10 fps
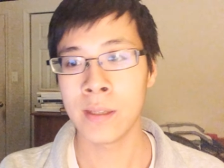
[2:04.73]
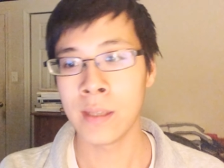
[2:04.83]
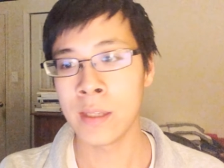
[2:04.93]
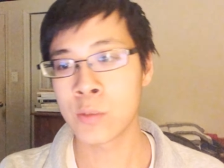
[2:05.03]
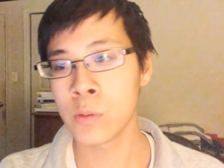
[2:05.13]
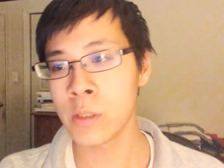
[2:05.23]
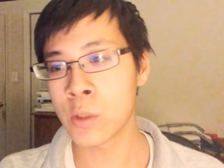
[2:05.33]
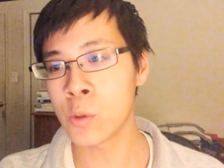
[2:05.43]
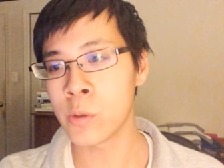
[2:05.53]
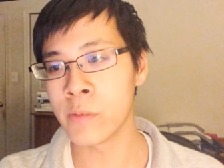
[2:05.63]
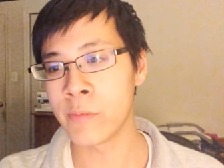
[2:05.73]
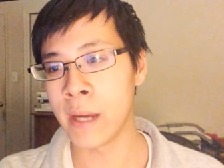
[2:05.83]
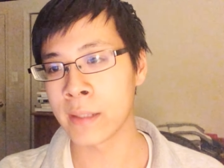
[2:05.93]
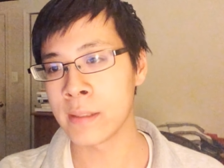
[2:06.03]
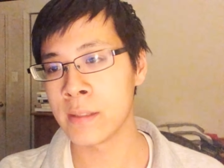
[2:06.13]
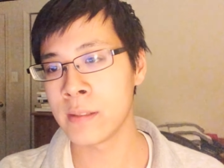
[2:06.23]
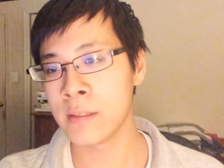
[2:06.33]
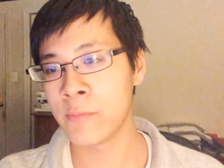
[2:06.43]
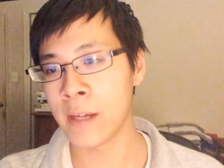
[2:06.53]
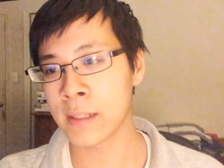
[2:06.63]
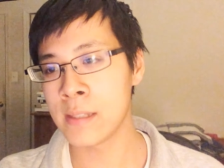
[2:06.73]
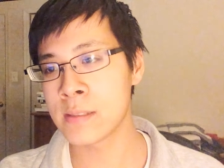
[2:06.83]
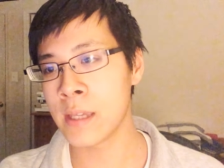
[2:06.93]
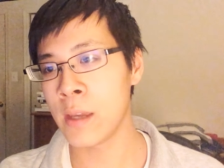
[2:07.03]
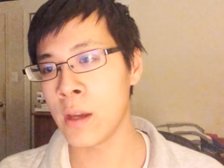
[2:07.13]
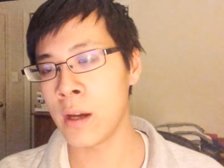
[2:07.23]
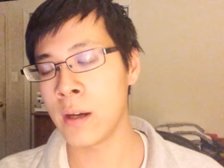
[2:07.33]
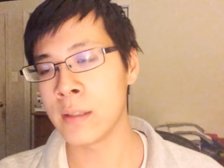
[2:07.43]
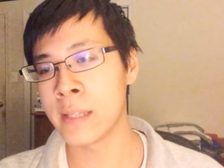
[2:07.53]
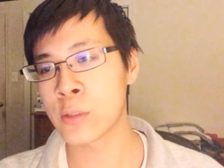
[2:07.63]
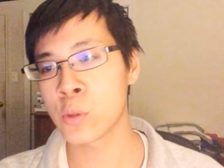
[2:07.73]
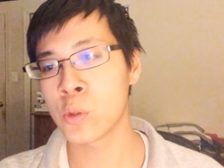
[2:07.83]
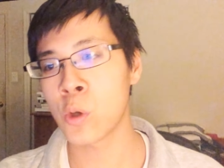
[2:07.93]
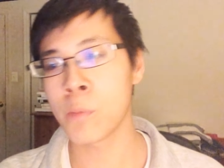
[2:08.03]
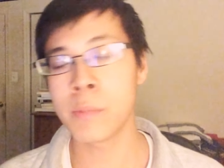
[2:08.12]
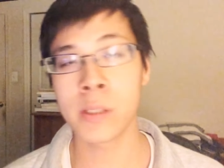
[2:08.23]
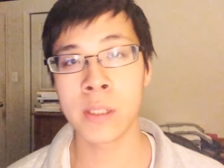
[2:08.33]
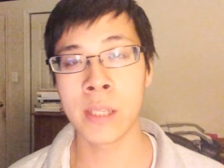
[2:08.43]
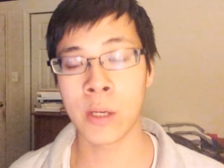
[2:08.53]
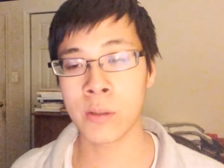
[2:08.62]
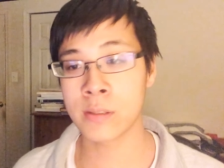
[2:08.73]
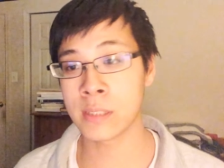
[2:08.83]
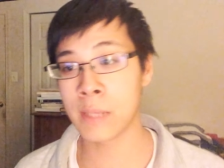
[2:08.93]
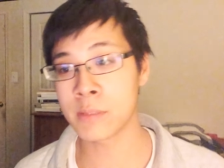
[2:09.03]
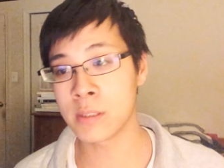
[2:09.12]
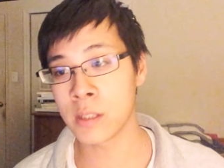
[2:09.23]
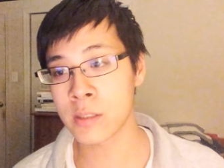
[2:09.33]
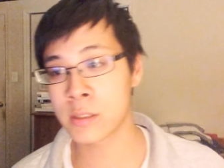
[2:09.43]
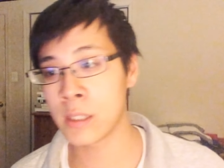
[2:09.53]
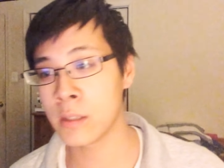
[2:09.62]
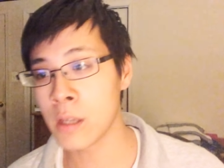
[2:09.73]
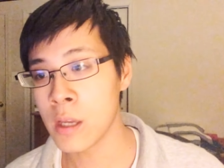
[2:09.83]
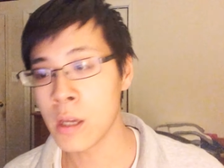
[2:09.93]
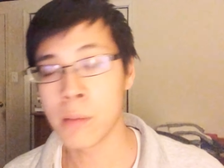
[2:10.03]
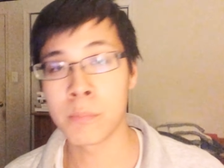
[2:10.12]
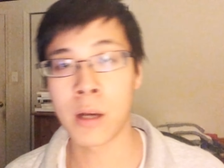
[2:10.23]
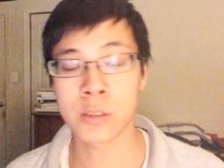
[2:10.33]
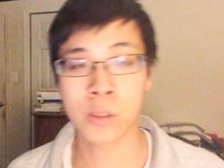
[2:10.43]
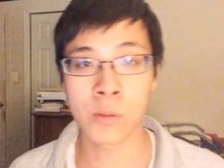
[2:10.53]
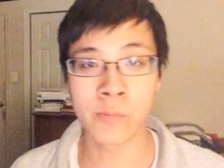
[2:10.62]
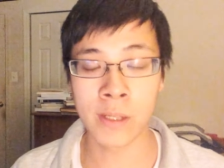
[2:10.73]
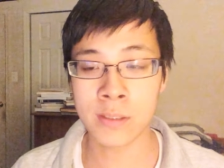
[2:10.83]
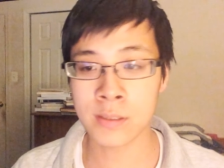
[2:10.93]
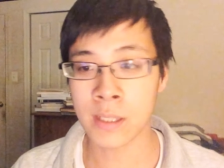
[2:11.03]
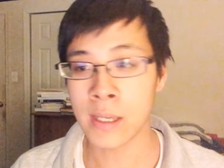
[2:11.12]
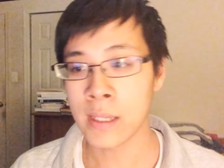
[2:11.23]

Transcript: It's really cool, in fact. In fact, he's a uh, lesser known billionaire. His name's Dustin Moskovitz.